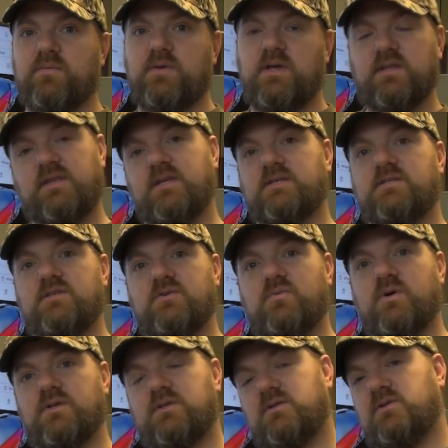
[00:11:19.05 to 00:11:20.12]
but yet they still
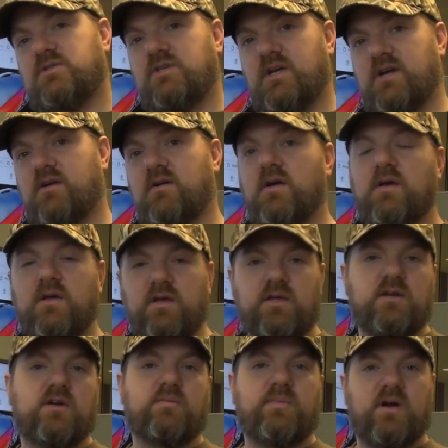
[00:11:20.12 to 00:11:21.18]
want to share,
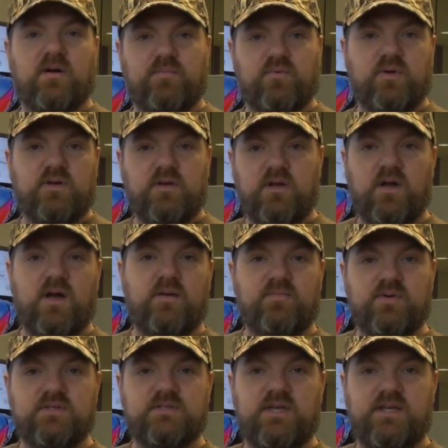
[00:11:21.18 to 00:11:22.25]
you know, a PowerPoint uh,
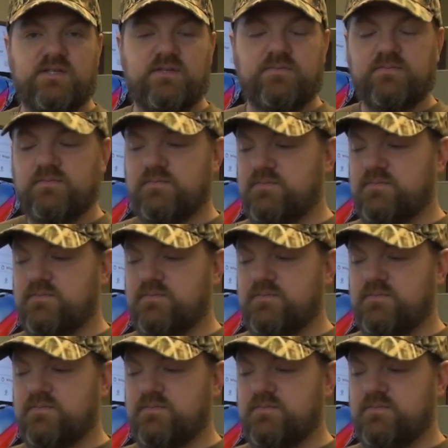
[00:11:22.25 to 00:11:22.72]
presentation.